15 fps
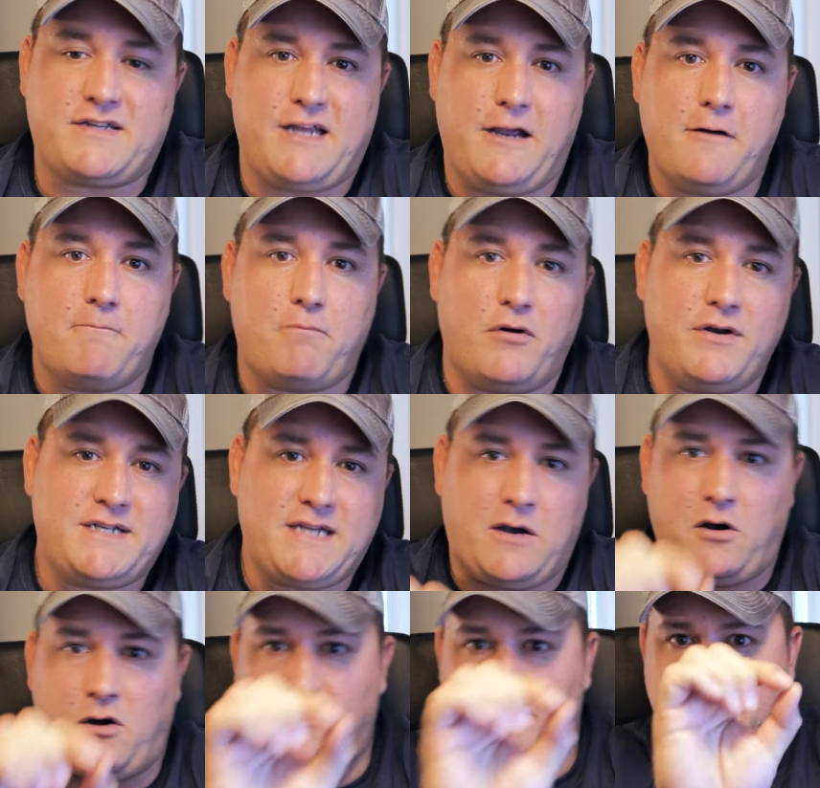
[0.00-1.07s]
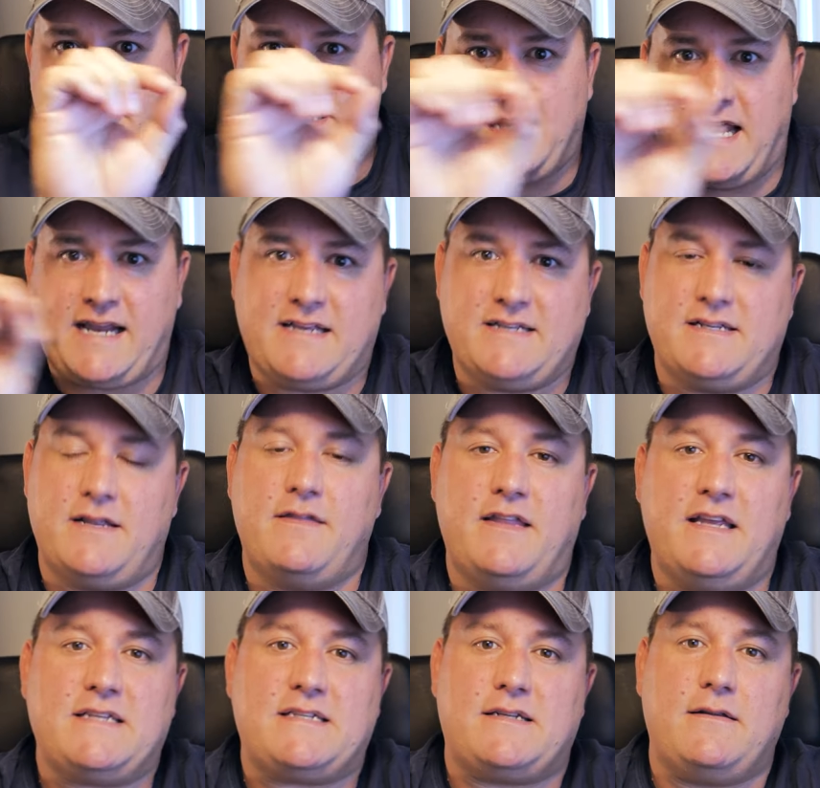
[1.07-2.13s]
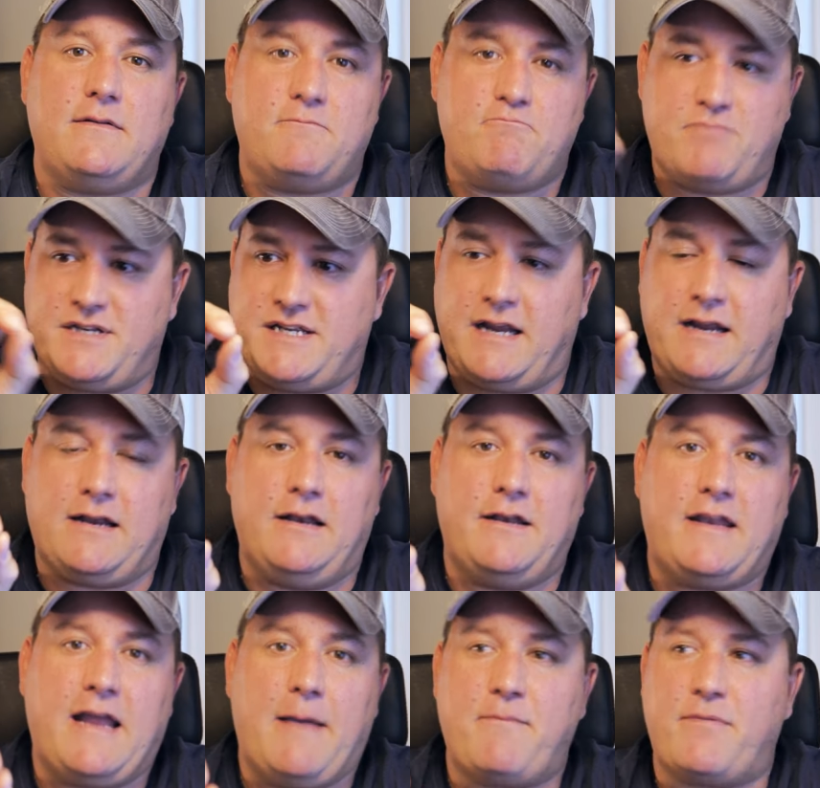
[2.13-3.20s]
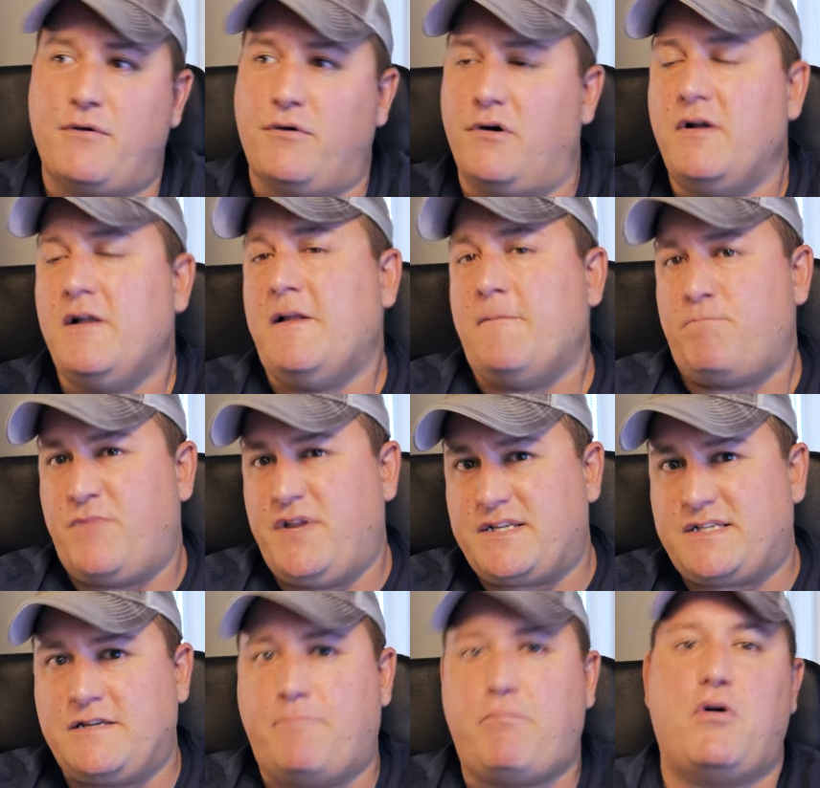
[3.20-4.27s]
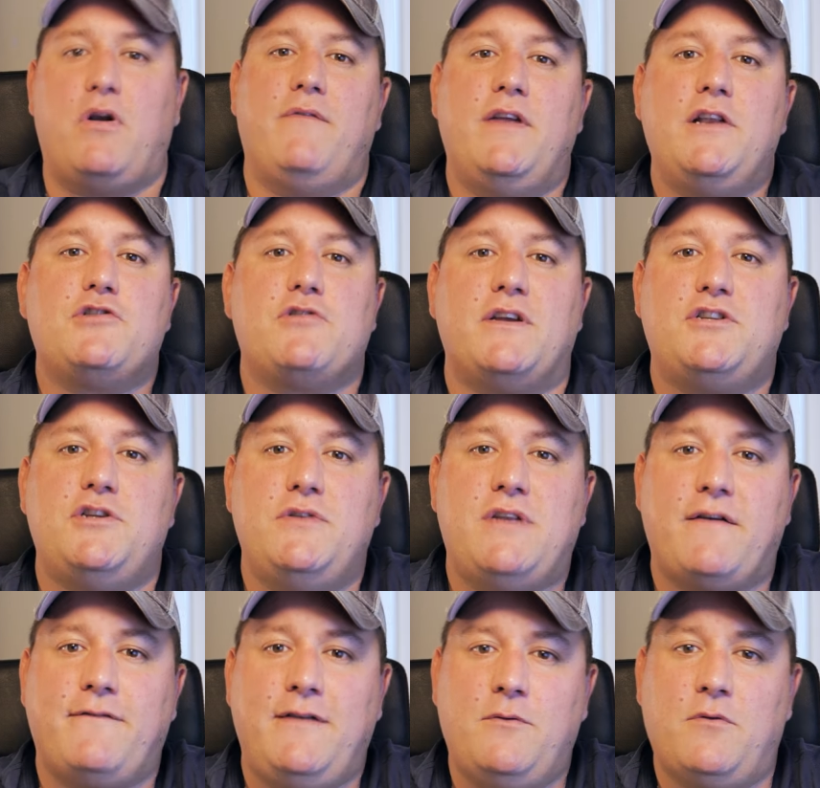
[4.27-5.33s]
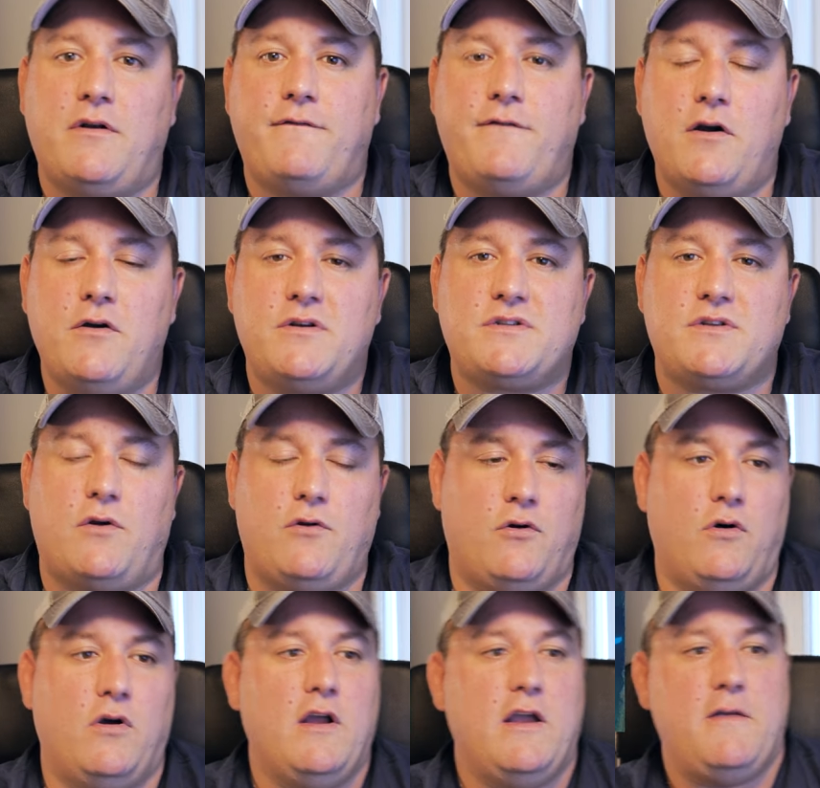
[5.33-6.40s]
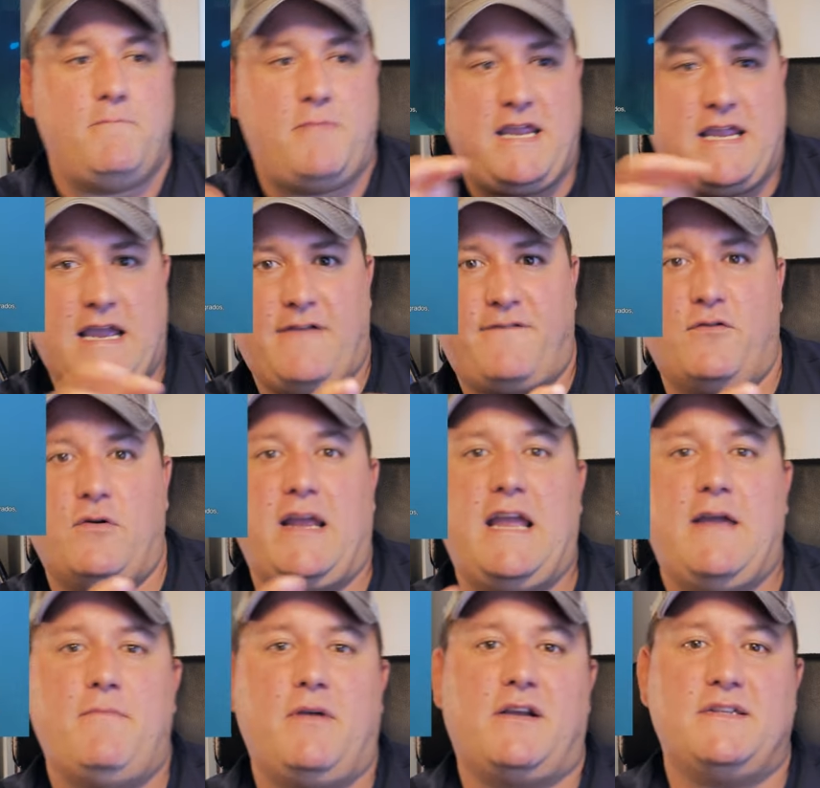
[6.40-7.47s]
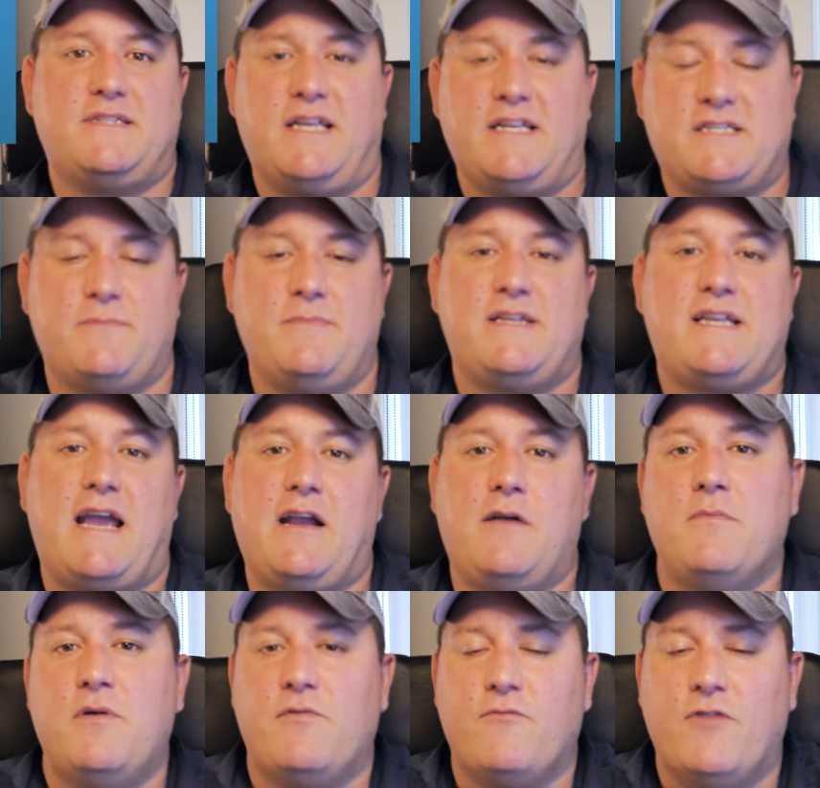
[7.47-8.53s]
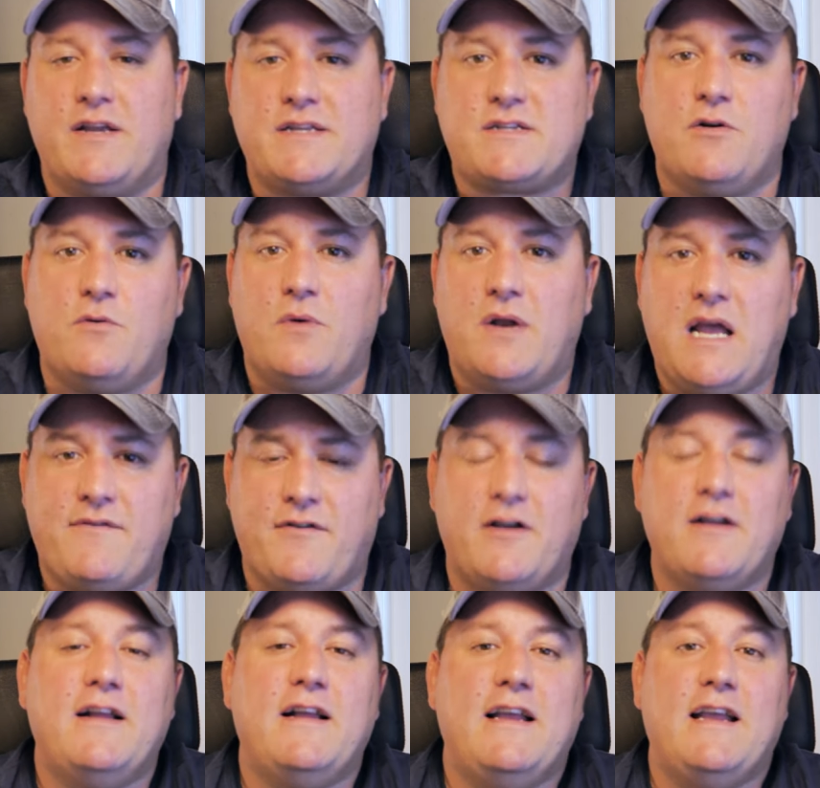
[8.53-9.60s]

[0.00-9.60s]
So he'll point out, oh, this deck is at this particular depth, or this is a point of interest you definitely want to focus on, or be careful here because there's some entanglement risk or whatever.